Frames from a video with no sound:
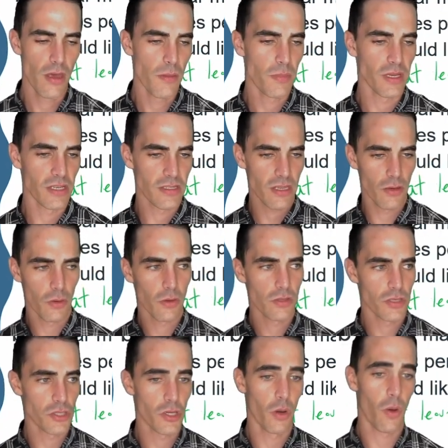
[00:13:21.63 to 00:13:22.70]
because in order
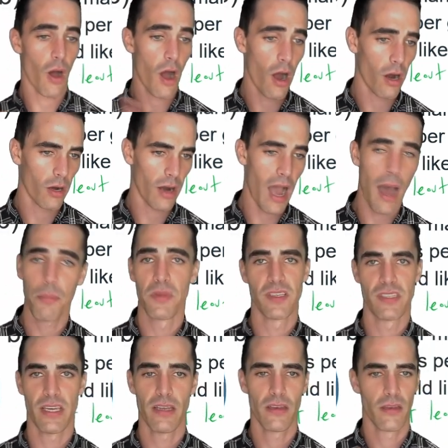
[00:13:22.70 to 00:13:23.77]
to show our
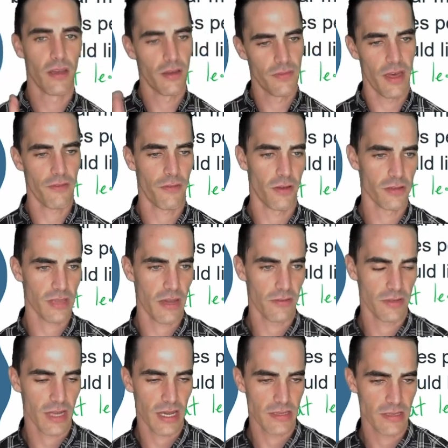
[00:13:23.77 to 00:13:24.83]
opposite of that false
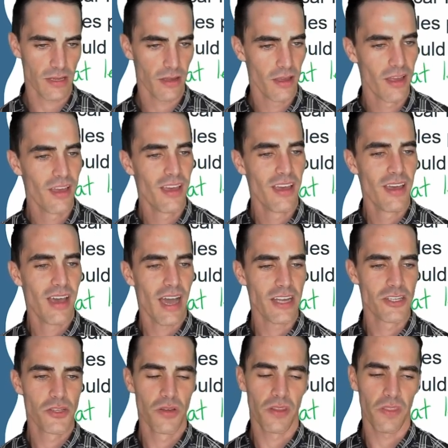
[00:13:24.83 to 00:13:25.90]
advertising, I'd
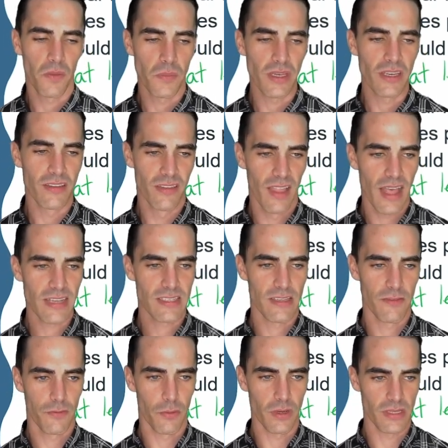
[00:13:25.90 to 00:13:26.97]
show that the mean is less than
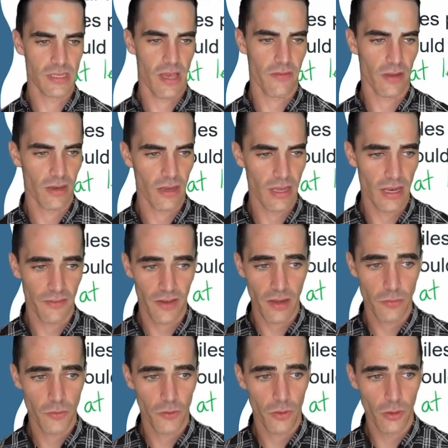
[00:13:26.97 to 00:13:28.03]
47. And if
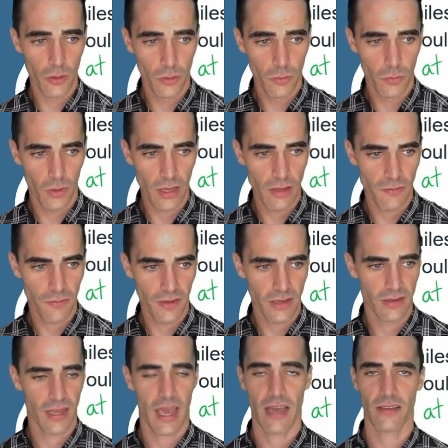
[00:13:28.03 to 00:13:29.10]
I'm true, well, hey,
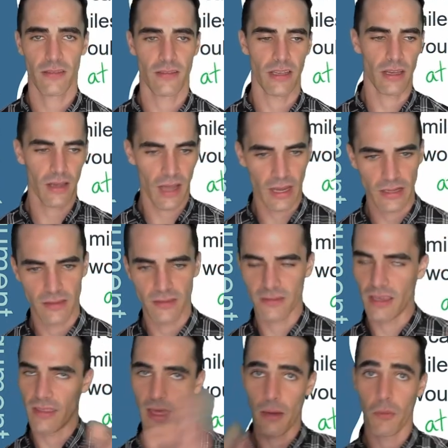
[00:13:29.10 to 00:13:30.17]
fantastic. I get to
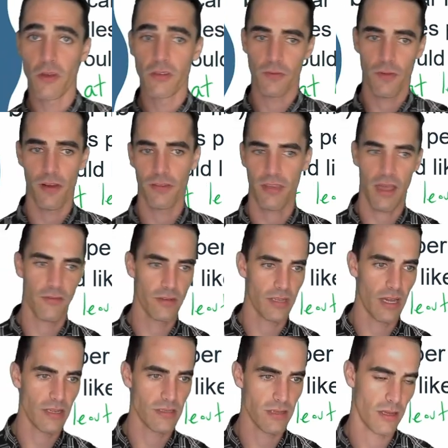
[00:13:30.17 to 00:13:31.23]
say that was false
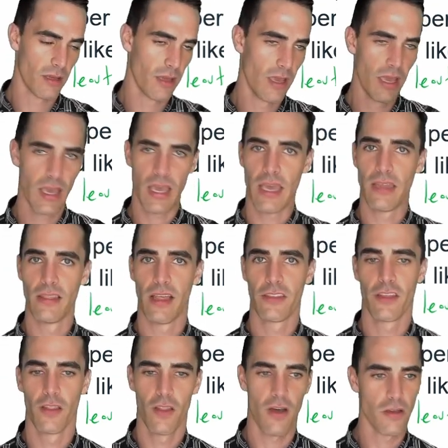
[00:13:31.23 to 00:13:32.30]
advertising and let
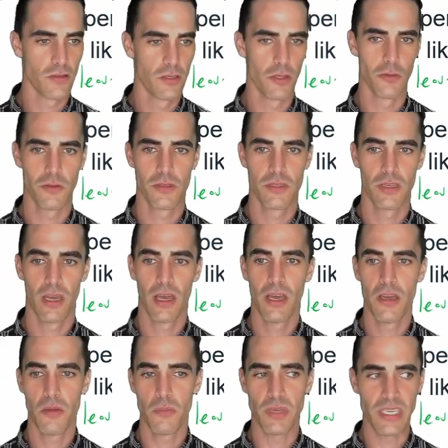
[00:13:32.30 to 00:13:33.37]
the lawsuits
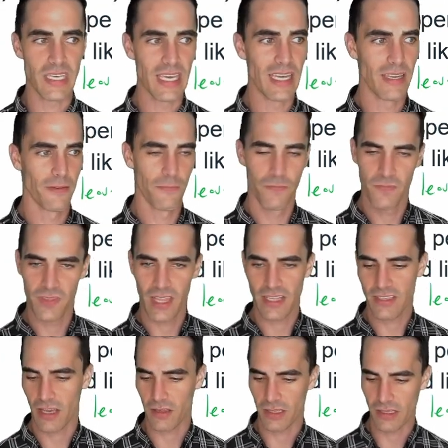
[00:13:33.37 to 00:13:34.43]
begin. That's
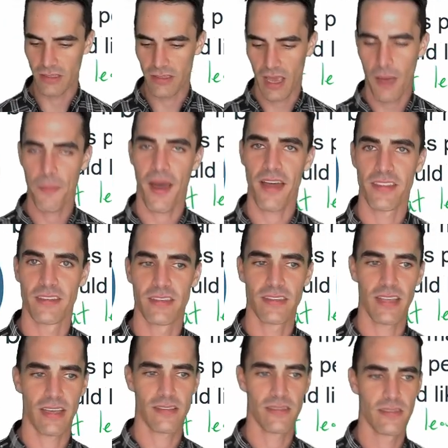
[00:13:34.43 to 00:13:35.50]
how these hypothesis
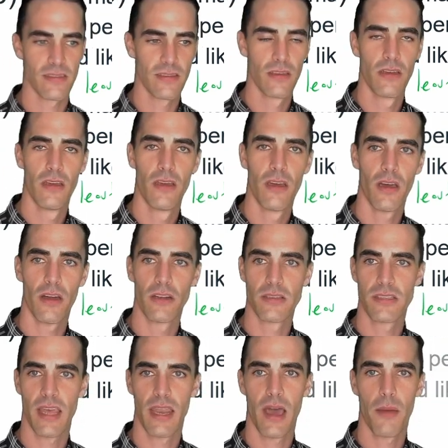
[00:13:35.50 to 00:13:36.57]
tests are
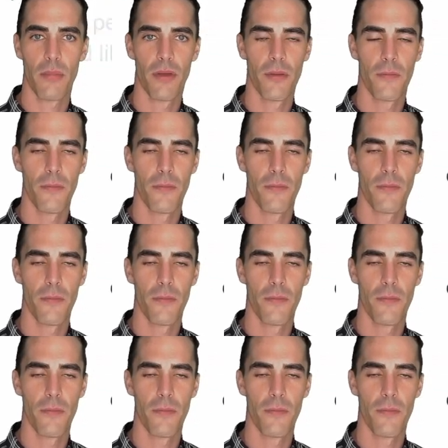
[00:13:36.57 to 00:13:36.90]
set up.